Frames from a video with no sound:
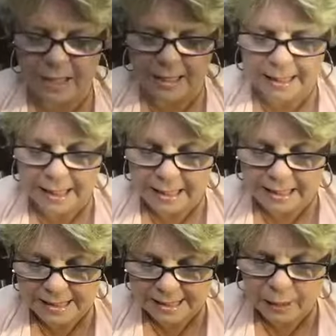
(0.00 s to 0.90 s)
that.
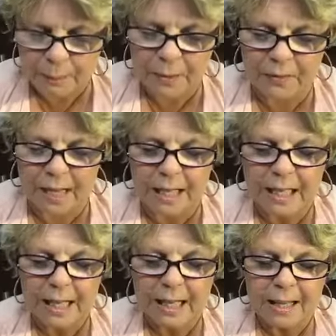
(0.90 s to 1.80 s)
Sorry about
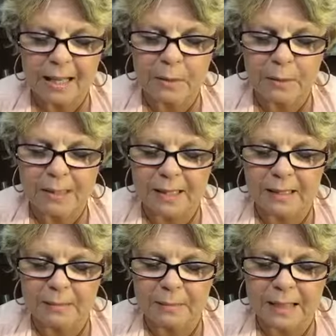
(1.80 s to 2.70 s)
that. That was
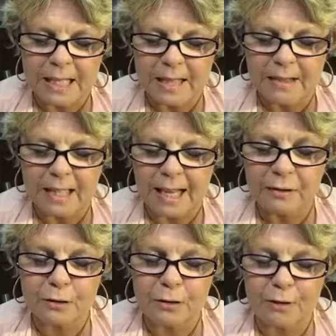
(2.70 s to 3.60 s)
um, the
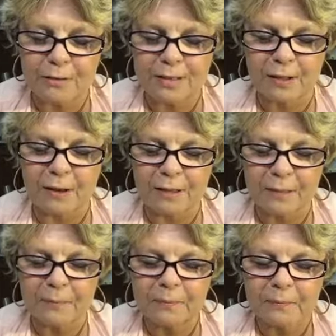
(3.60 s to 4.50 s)
doctor's office
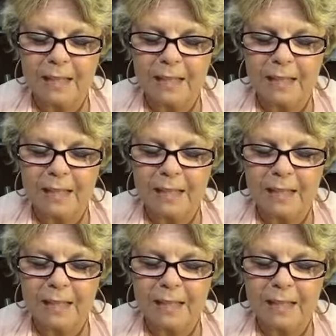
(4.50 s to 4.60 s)
calling.